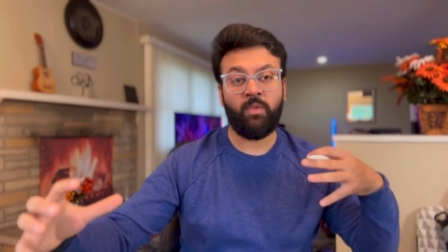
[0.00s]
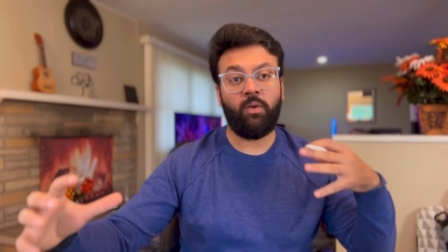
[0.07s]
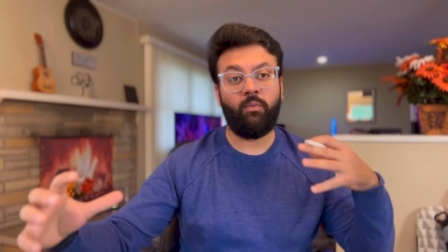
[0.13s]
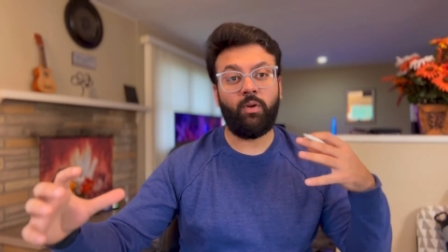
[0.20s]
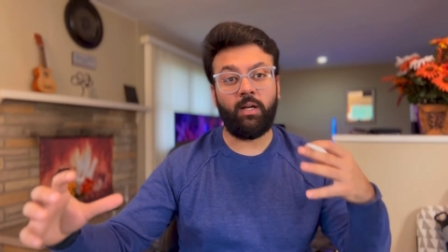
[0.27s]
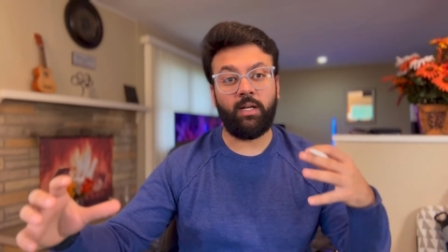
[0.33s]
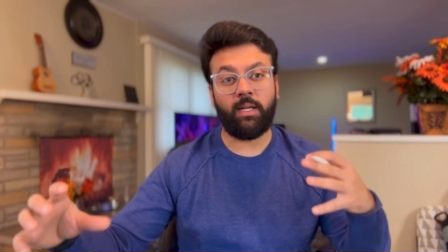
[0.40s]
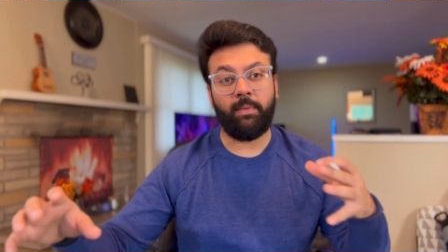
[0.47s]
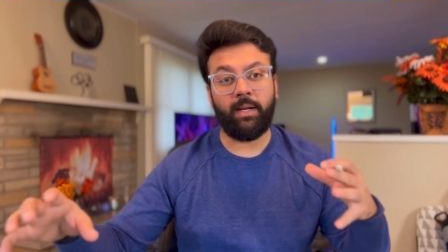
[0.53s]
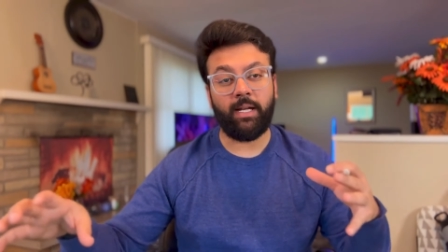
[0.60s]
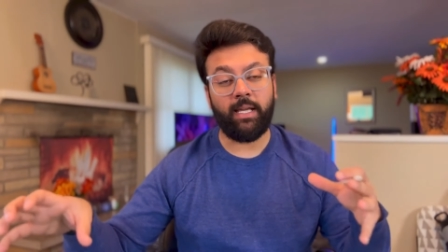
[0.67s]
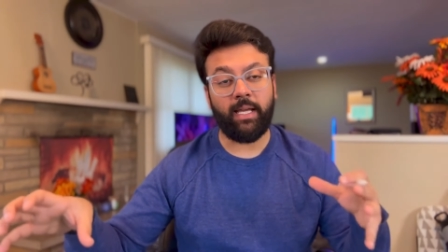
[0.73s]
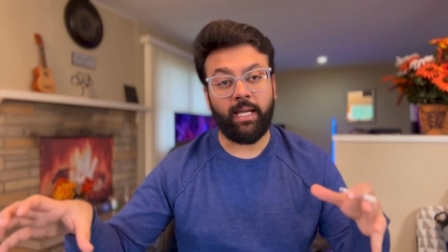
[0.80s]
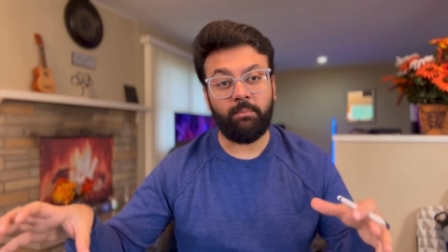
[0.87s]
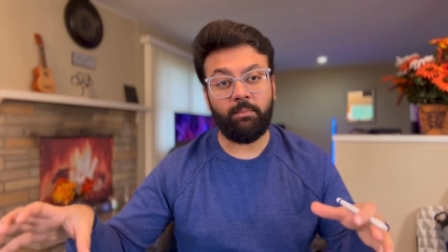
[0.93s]
will
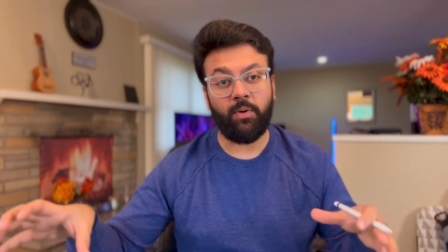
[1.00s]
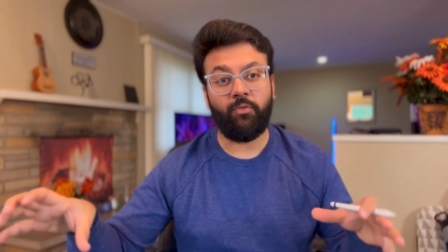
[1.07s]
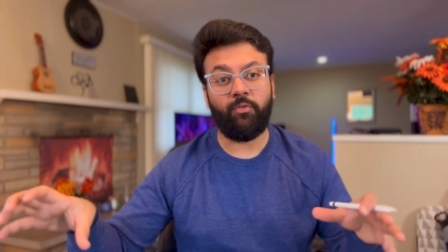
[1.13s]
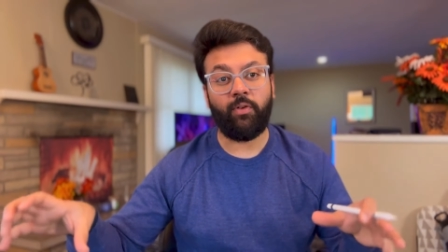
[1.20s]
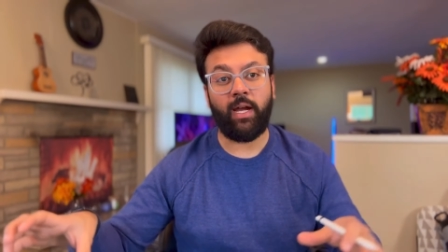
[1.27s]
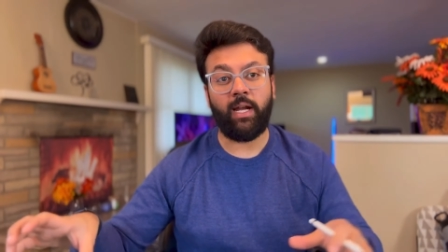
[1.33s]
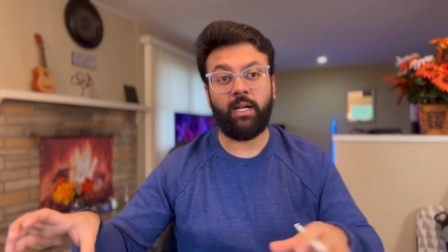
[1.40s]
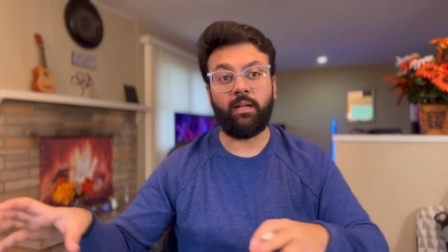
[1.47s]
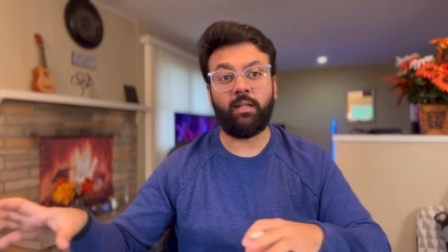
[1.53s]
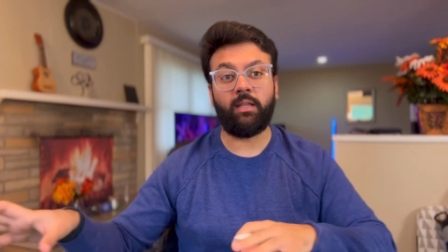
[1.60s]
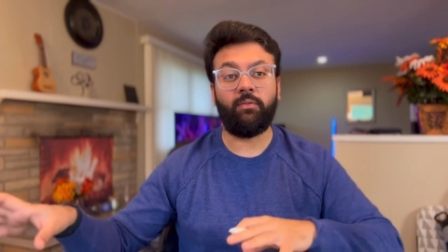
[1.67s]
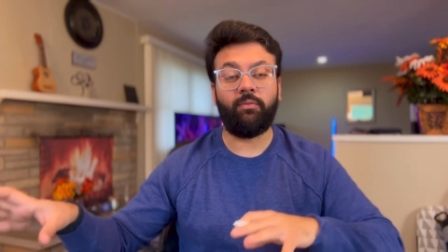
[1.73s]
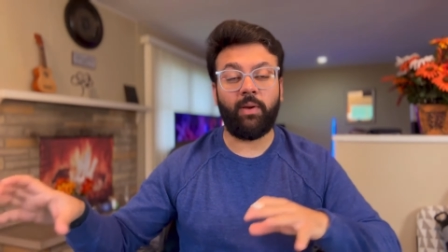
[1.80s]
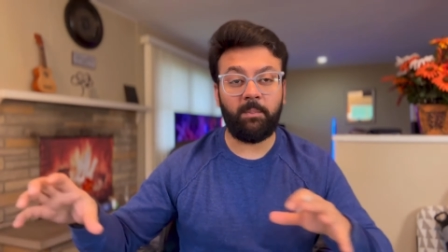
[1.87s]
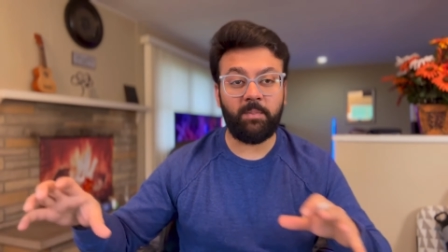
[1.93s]
ultimately help you find
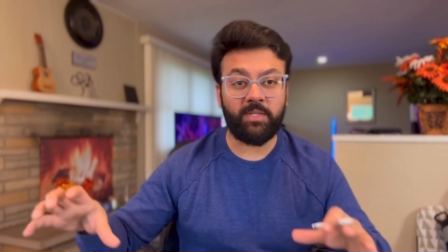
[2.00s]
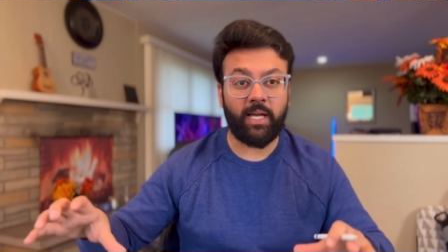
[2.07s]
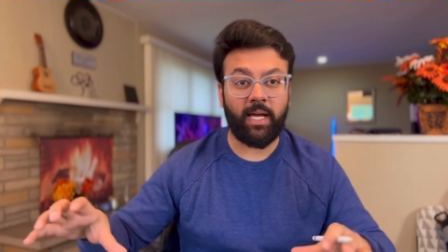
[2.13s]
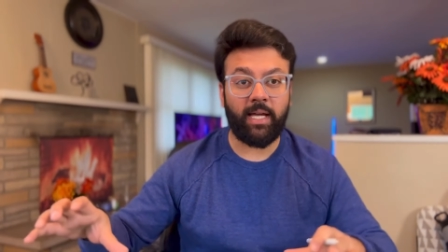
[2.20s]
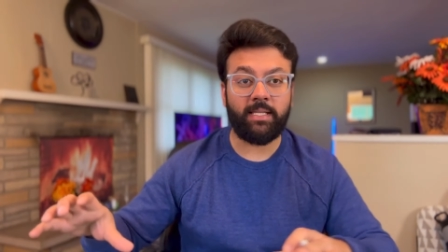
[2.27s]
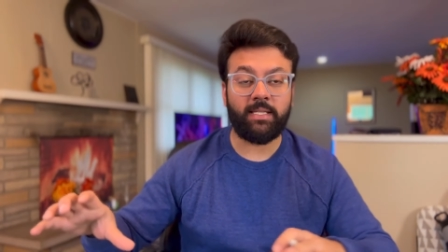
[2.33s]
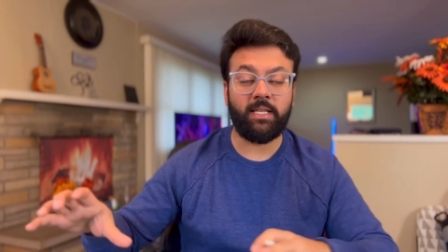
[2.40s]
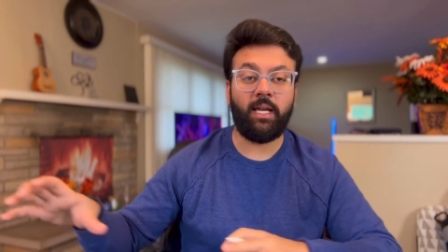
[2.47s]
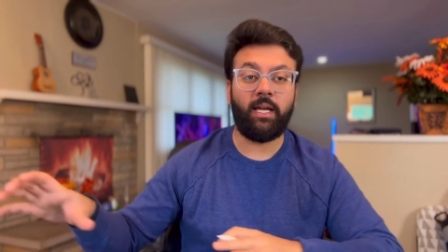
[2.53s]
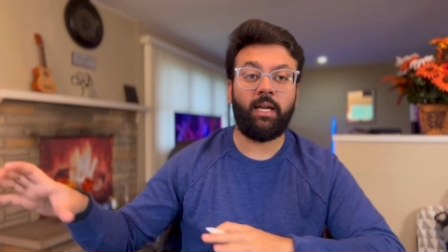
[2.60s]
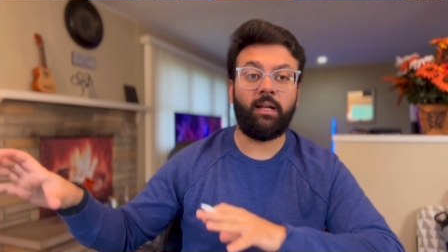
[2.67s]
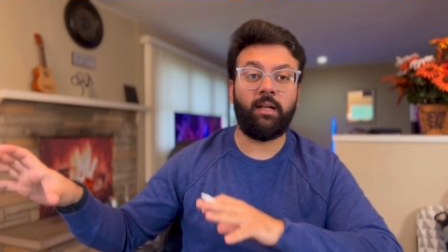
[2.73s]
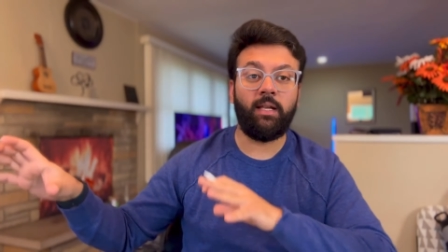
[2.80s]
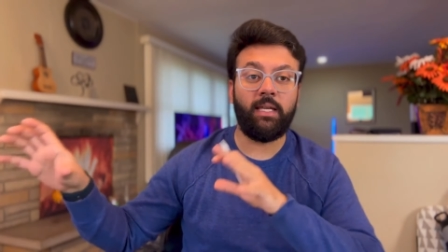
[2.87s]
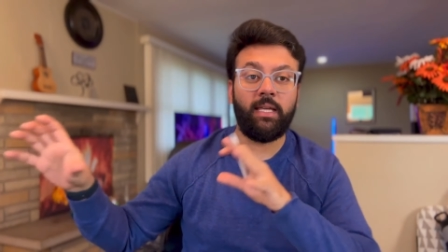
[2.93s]
the websites
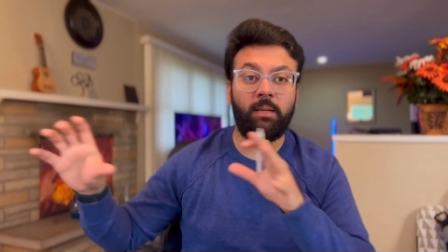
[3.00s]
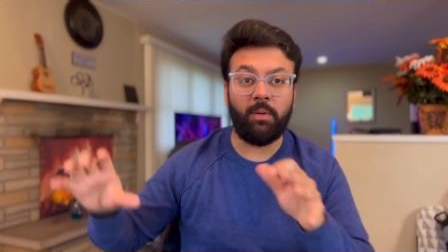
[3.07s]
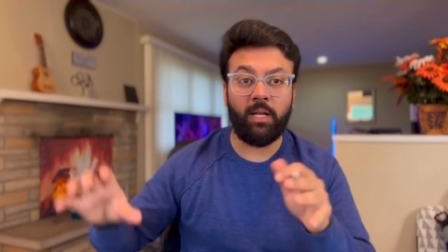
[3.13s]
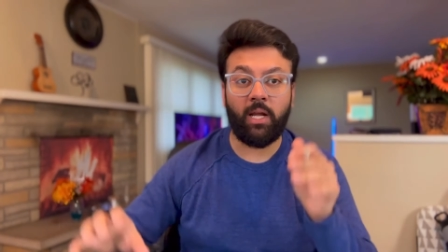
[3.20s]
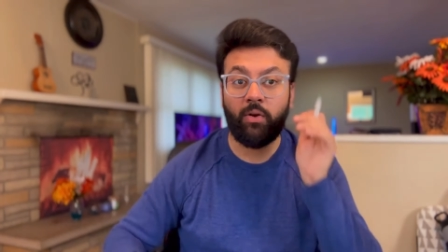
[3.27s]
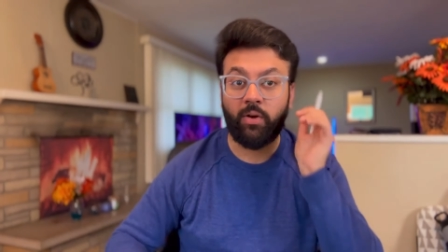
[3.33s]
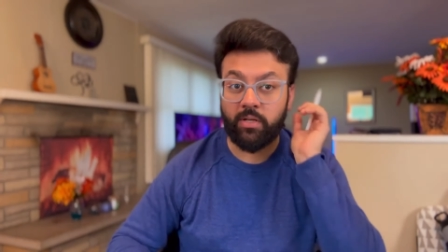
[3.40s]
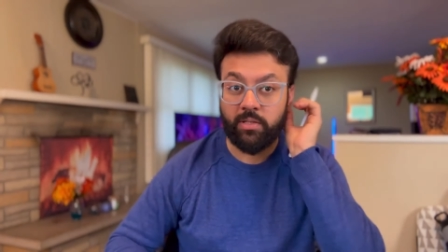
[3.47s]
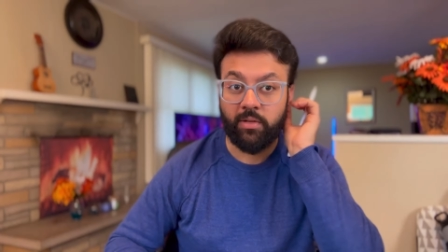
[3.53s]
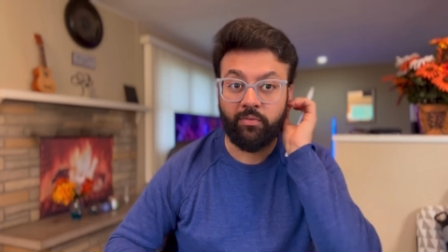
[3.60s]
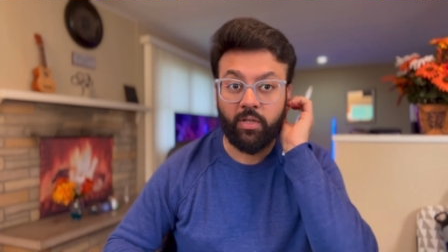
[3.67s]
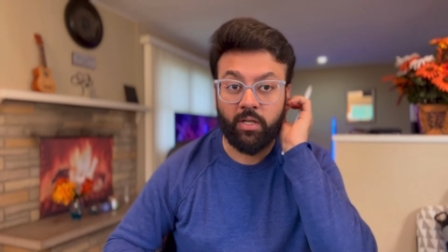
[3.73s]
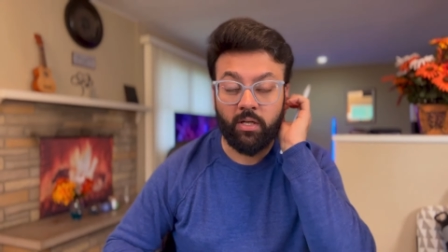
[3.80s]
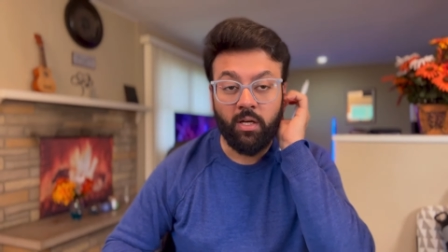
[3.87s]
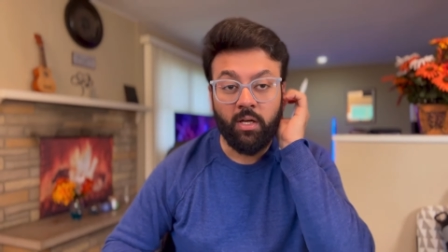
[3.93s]
and email address of
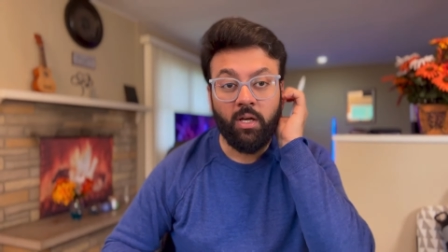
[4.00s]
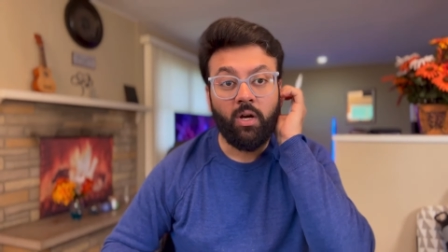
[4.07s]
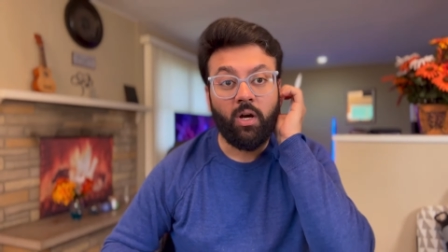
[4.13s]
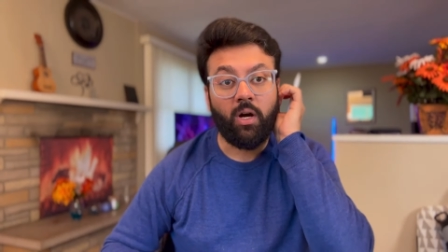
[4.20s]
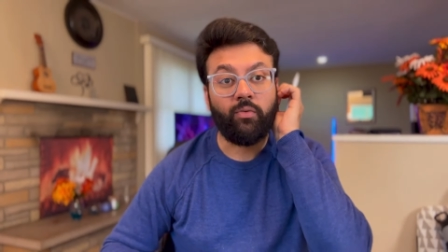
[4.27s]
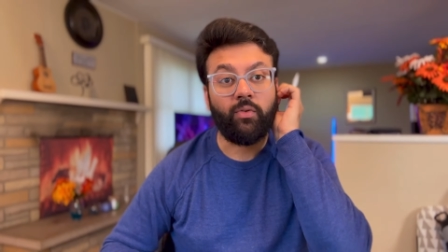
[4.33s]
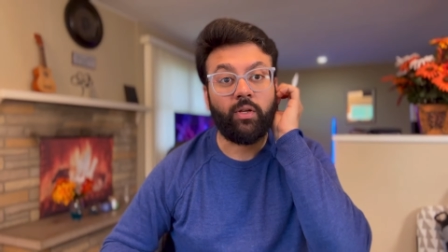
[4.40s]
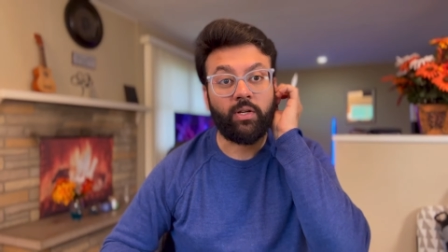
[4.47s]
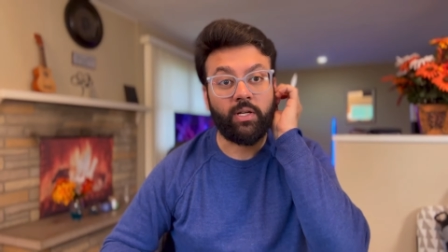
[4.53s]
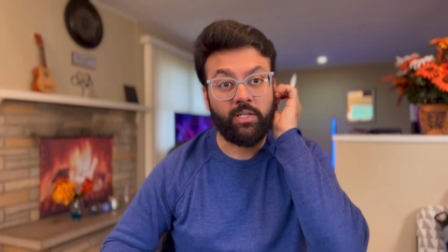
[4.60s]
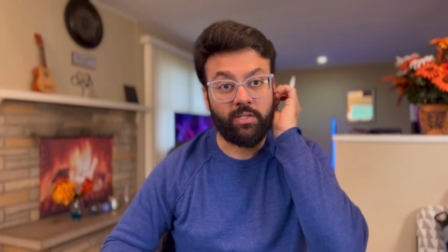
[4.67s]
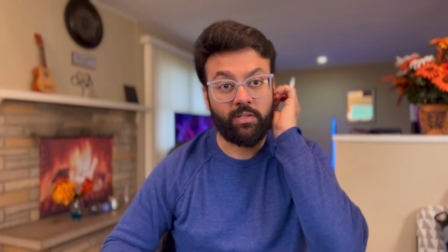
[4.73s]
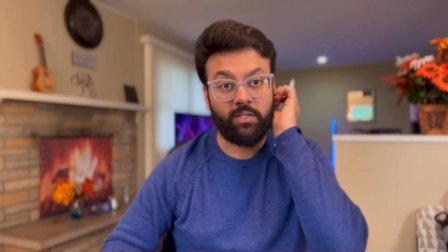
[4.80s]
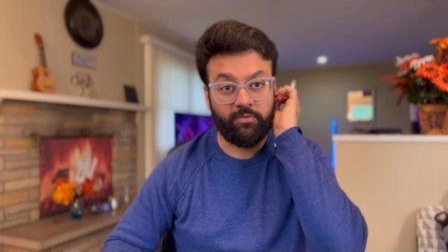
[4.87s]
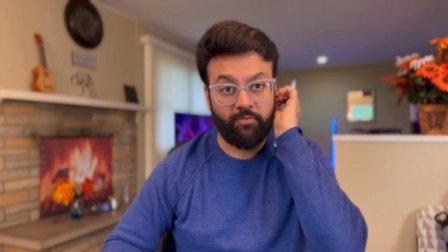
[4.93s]
the of the
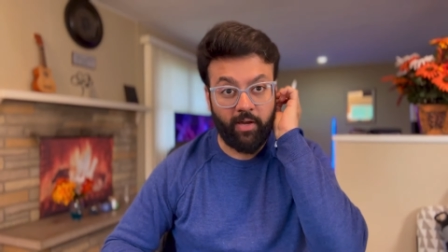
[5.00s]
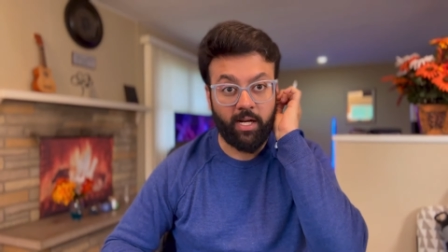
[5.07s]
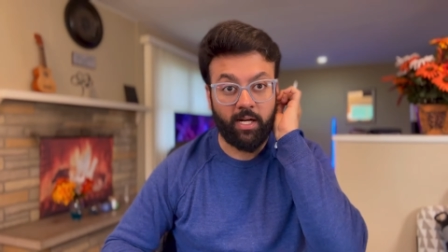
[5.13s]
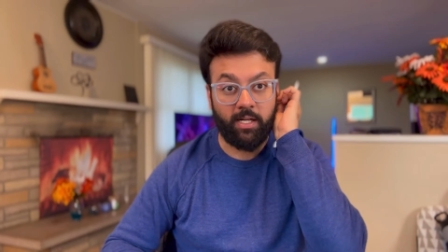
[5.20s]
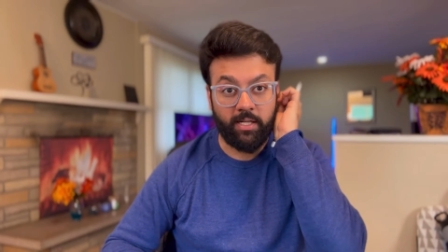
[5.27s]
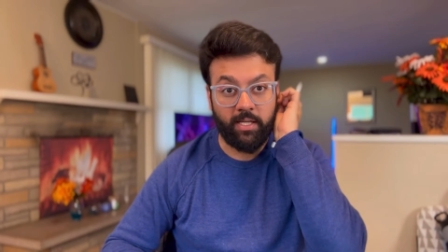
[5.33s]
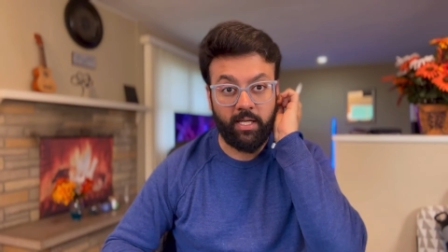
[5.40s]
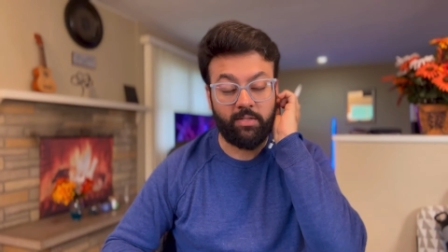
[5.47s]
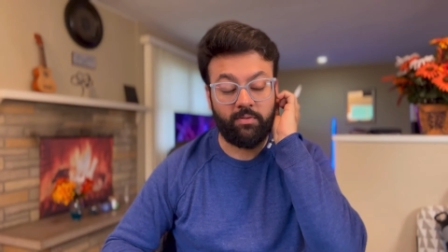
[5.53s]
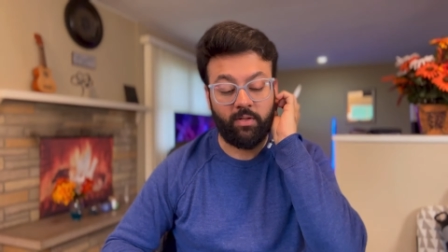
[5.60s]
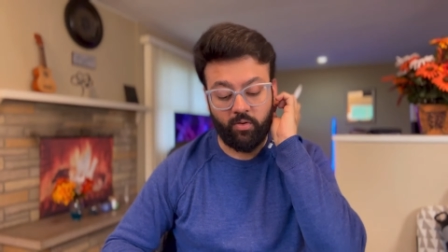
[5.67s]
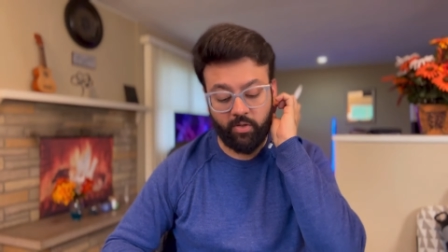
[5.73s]
research faculty as well.